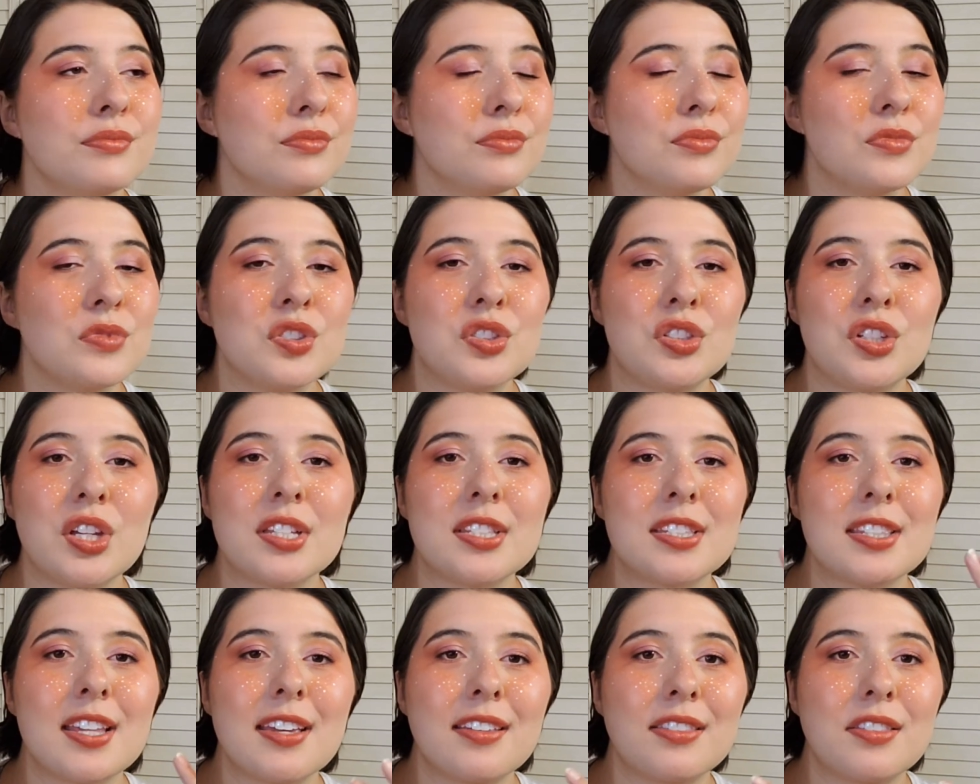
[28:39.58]
just
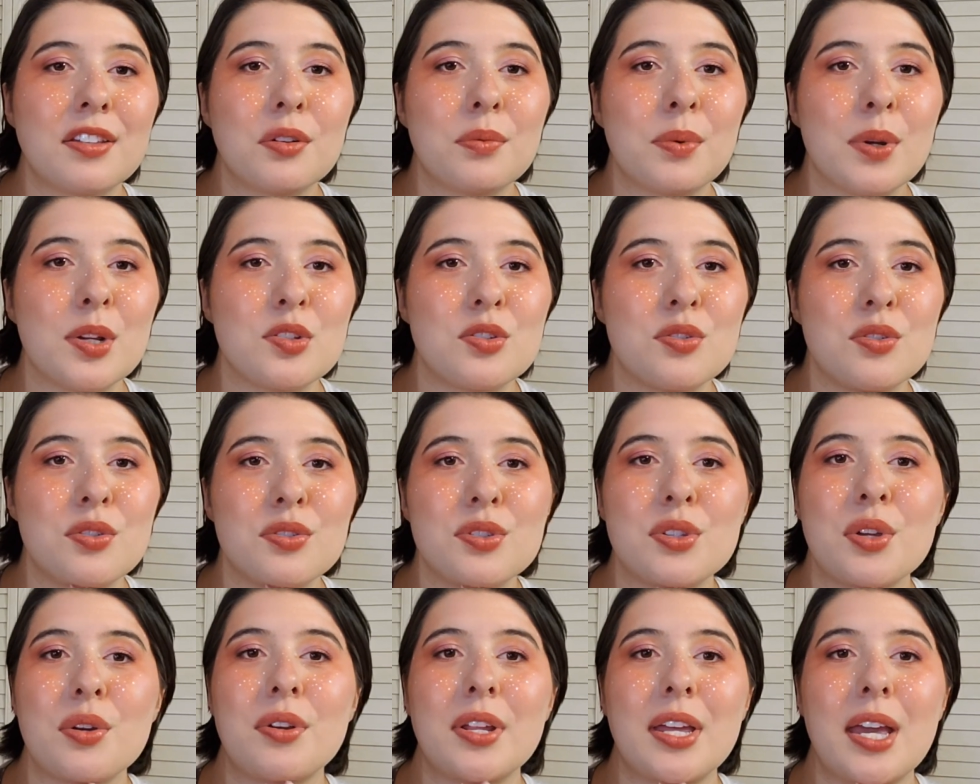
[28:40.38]
like the original
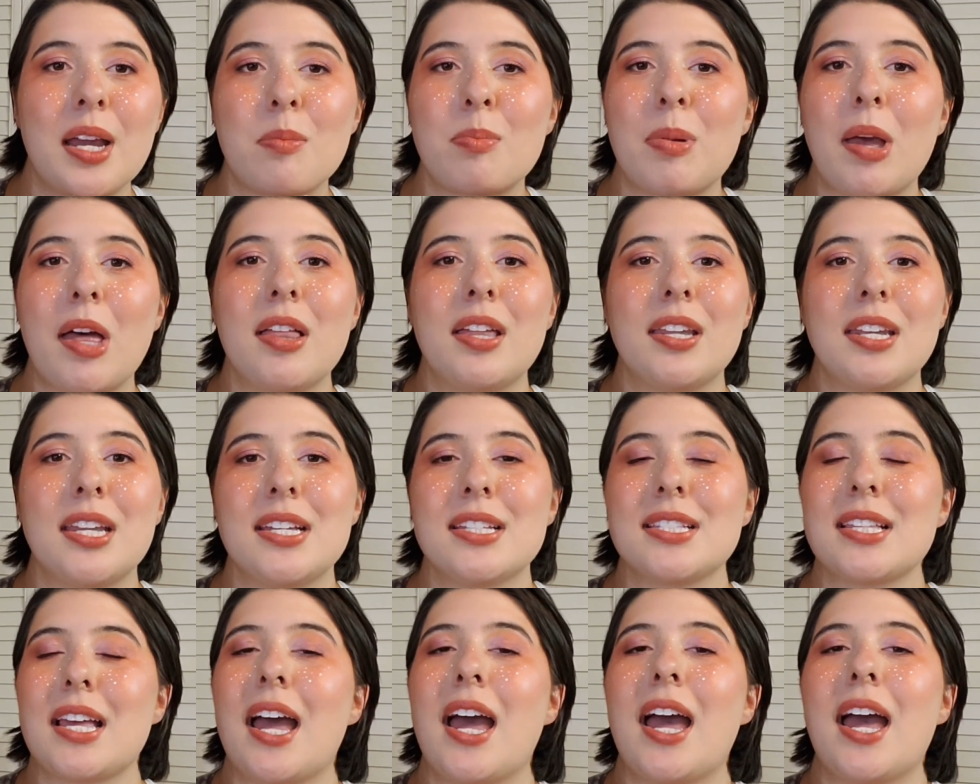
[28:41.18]
Zodiac palette is.
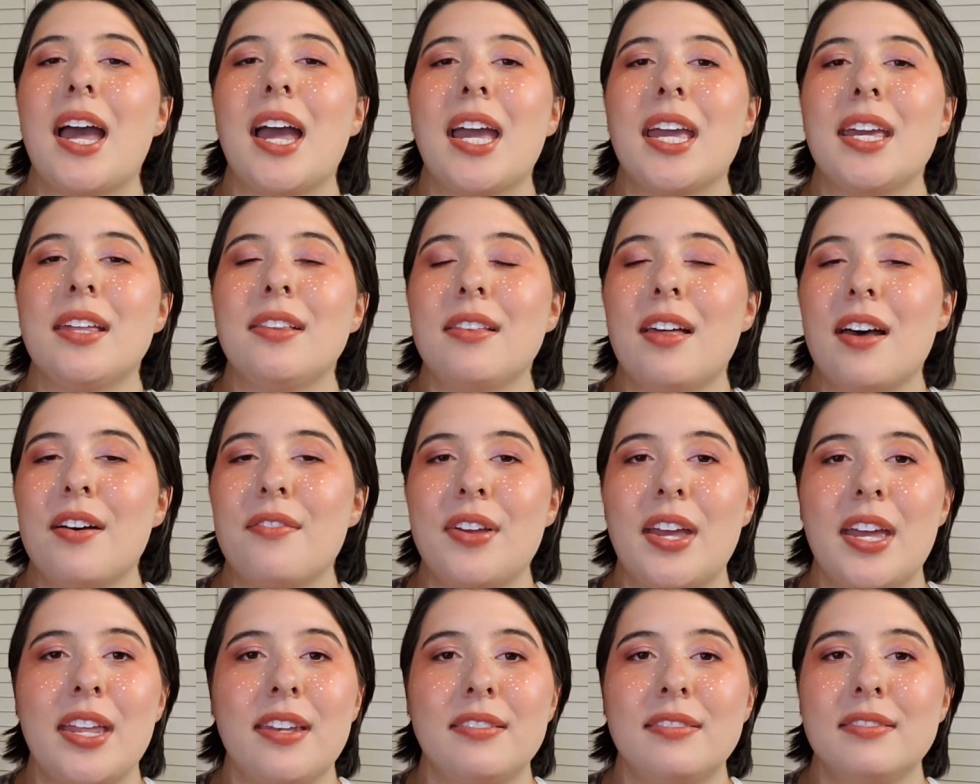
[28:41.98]
I love
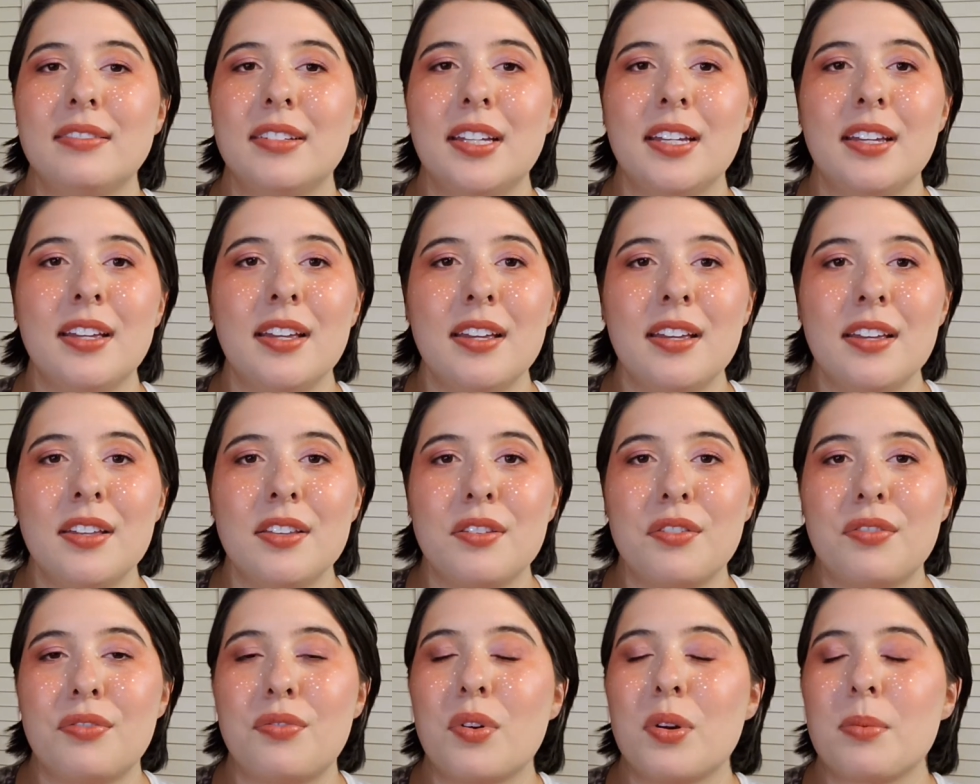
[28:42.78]
it. The
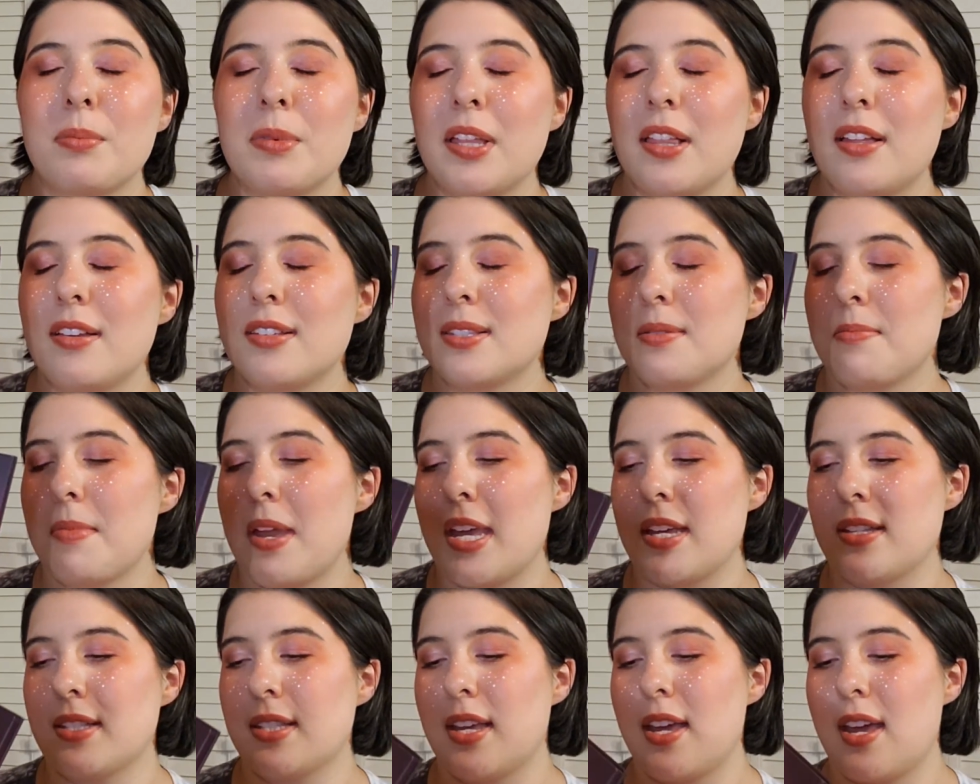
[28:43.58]
formula is
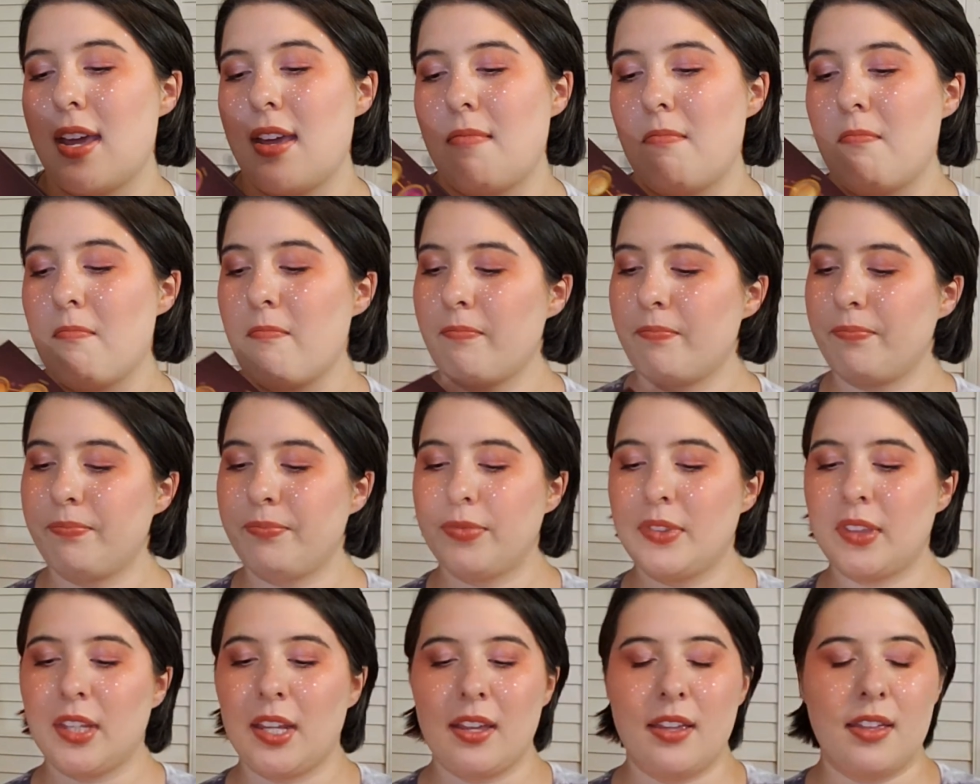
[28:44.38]
amazing.
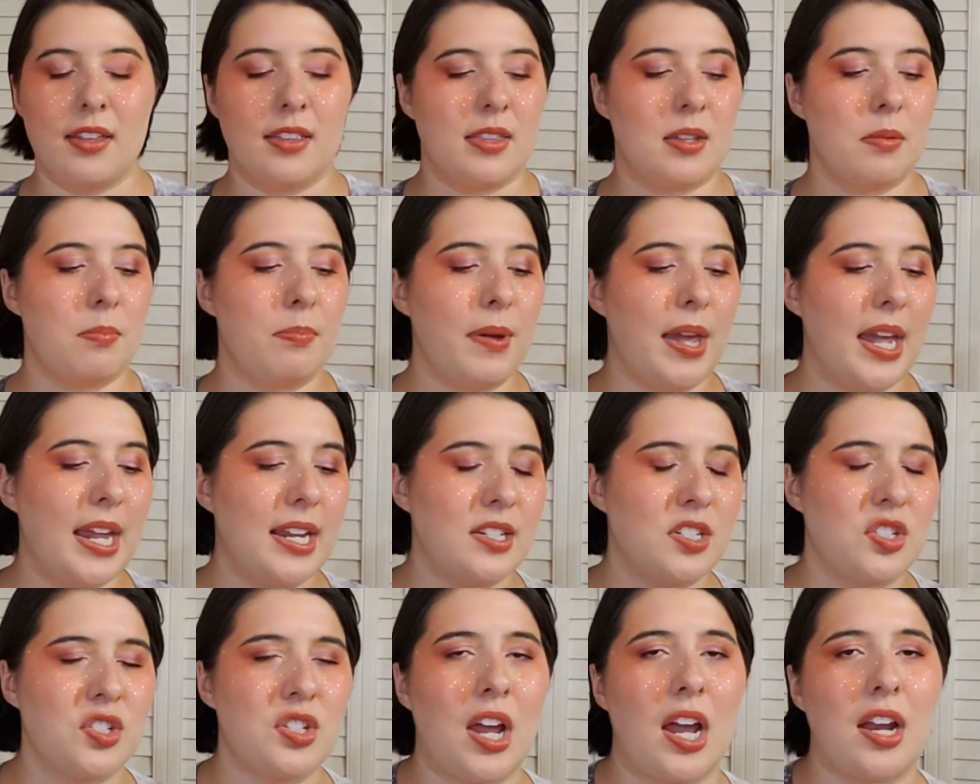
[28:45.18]
The baked
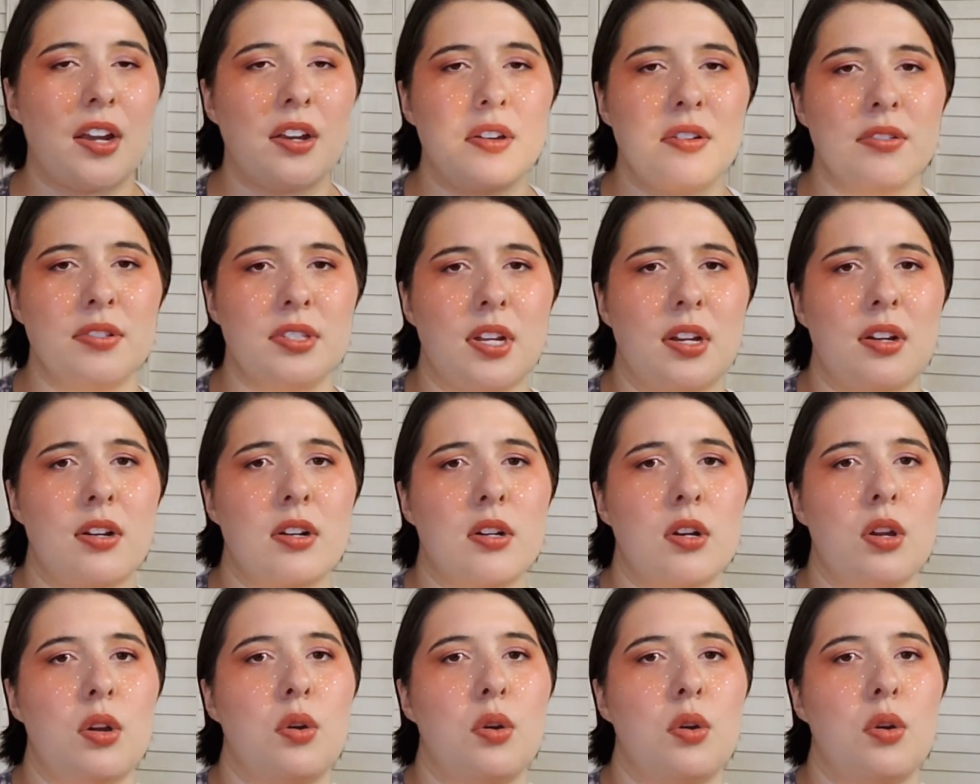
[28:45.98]
shadows are